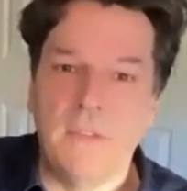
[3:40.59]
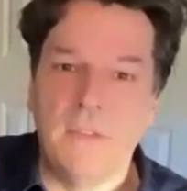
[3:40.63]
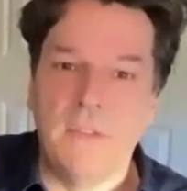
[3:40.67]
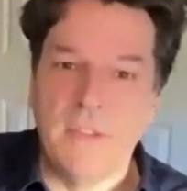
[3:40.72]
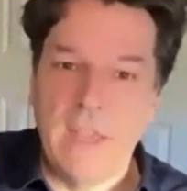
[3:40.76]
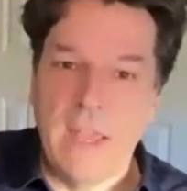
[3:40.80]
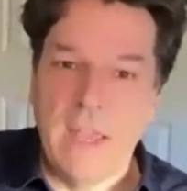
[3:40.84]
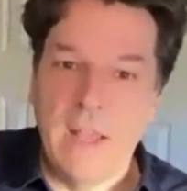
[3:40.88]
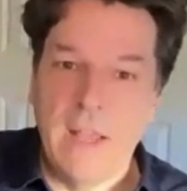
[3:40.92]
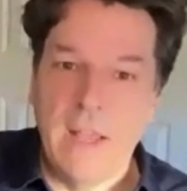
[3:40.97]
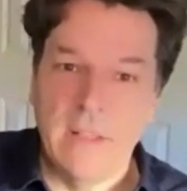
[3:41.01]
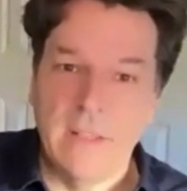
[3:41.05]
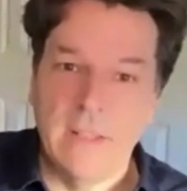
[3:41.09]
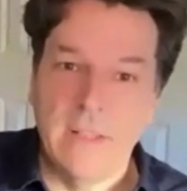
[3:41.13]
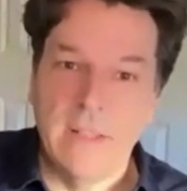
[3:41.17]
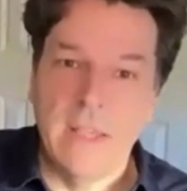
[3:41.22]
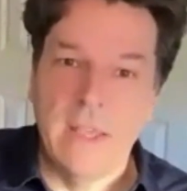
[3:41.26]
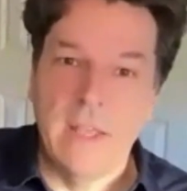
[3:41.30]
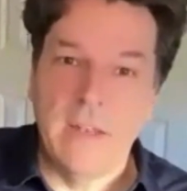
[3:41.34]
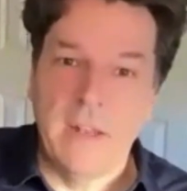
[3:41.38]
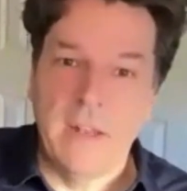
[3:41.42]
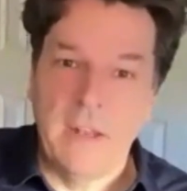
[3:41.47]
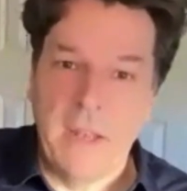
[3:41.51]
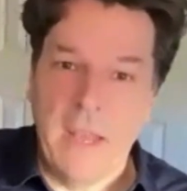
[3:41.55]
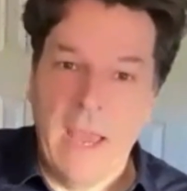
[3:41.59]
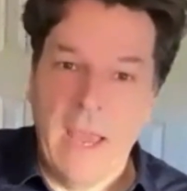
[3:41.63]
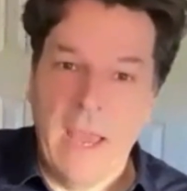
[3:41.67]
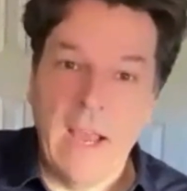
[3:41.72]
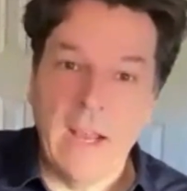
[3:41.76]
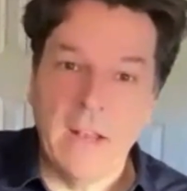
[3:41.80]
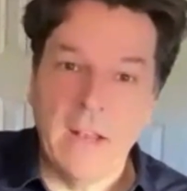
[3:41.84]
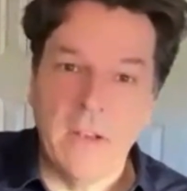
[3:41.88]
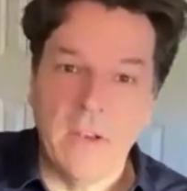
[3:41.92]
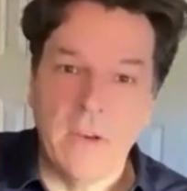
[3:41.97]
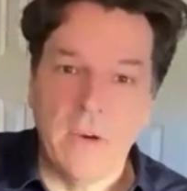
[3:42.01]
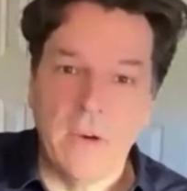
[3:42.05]
says that an
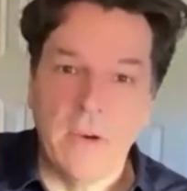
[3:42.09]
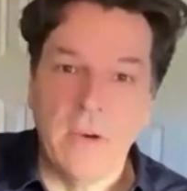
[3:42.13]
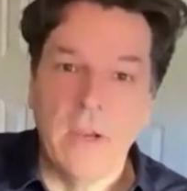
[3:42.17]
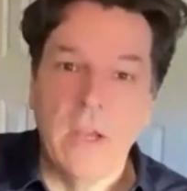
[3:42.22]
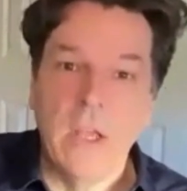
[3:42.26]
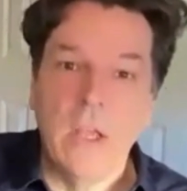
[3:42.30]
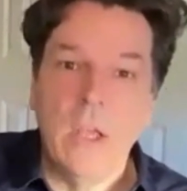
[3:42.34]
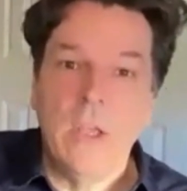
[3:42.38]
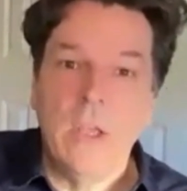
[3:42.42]
actor